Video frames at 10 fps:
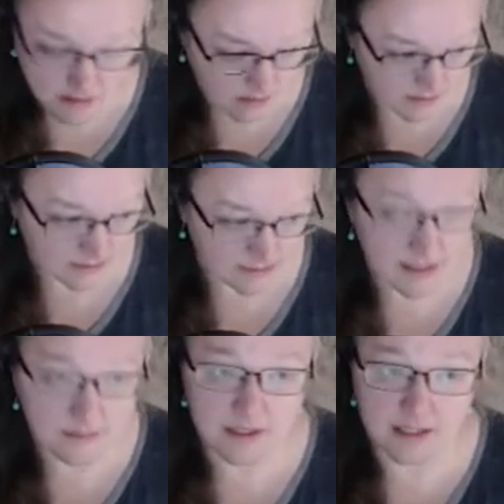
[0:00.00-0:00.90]
That's
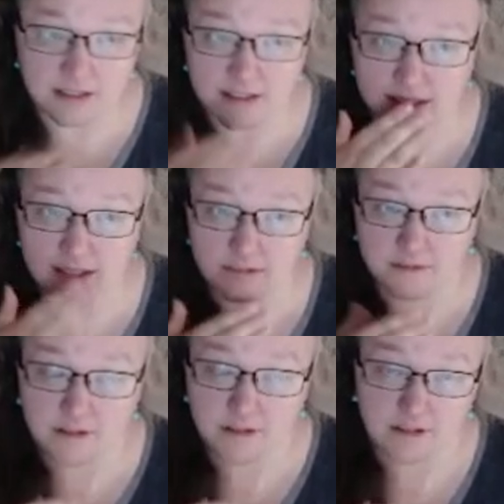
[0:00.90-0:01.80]
something inside of
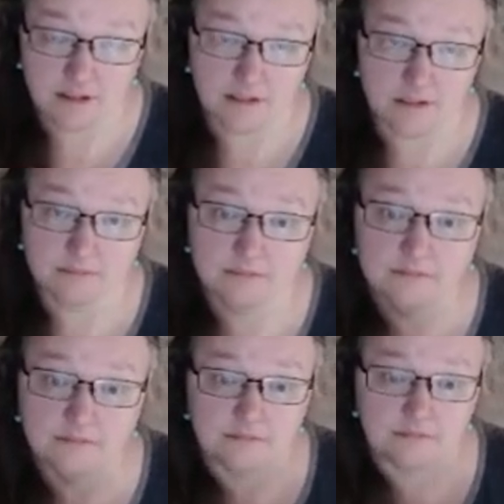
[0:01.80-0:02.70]
our, um,
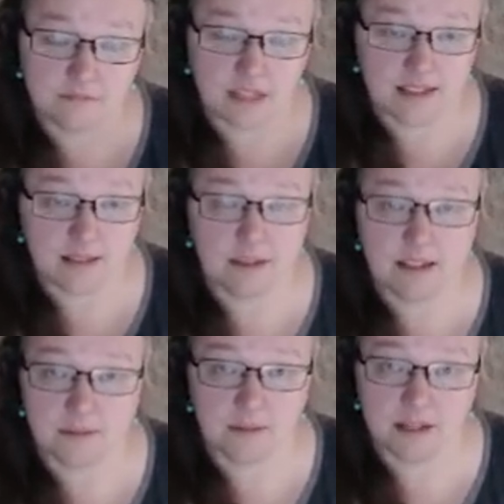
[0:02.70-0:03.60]
that's something that
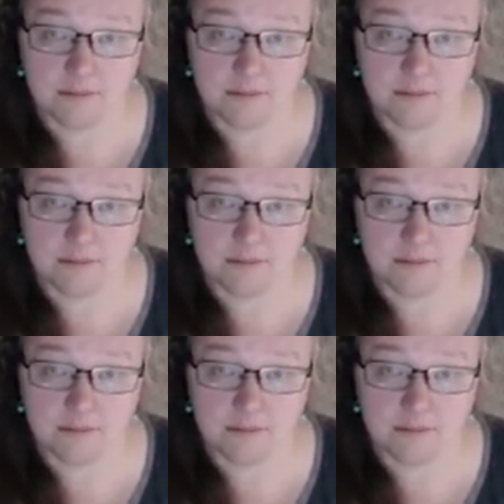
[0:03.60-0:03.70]
the Bible